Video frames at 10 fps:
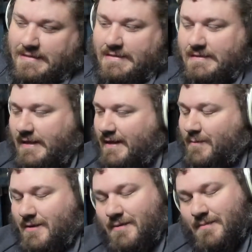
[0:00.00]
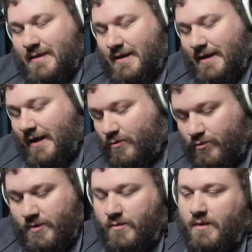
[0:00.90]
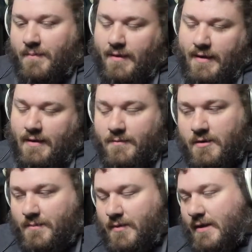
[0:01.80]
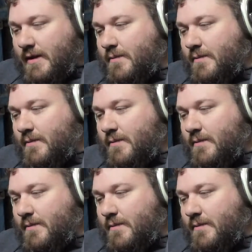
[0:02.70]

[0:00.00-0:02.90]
The game that I really want to play it, I'm going to play it,